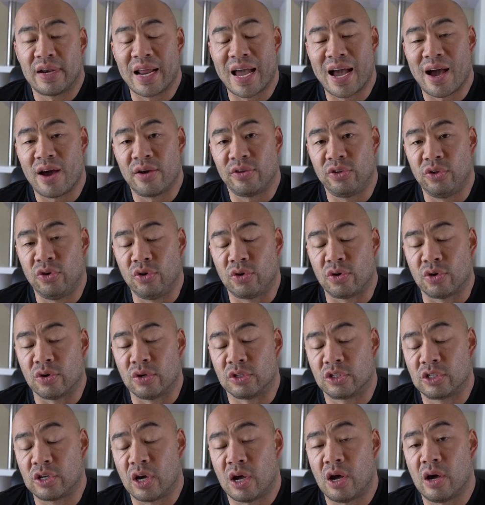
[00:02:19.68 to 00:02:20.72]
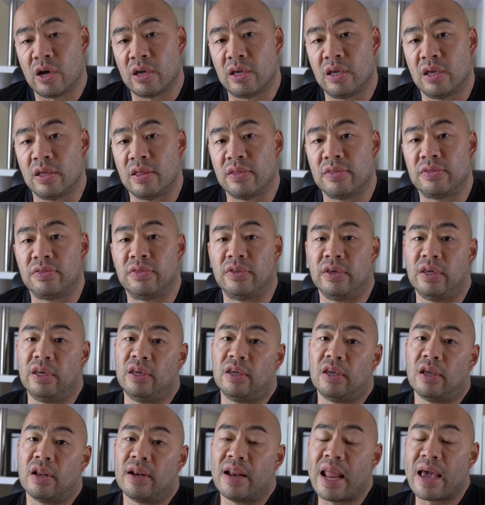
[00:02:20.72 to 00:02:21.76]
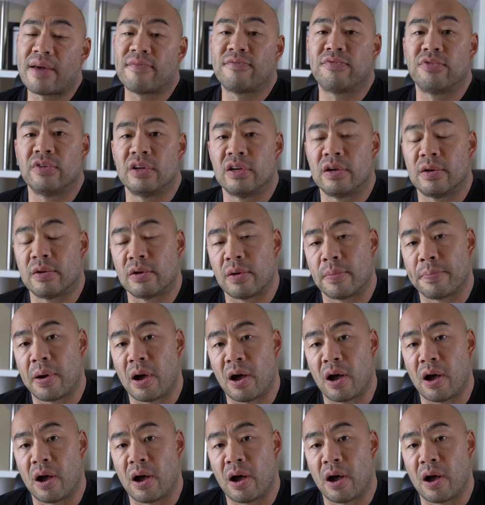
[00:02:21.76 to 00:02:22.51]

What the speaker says: how you can target the lengthened